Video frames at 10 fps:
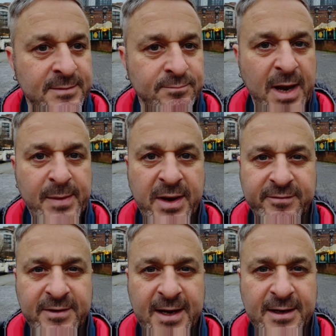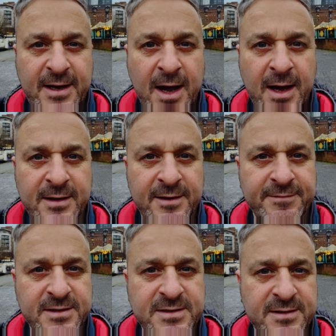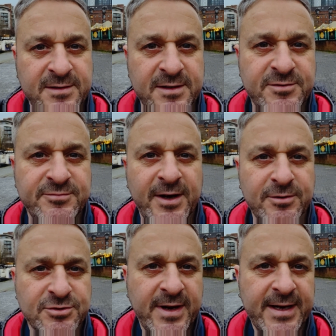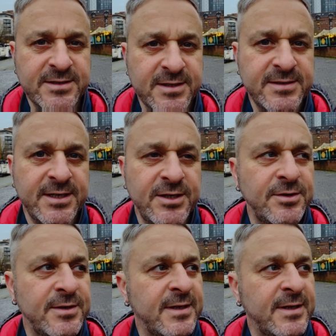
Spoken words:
maybe even get a car if the rail strikes continue,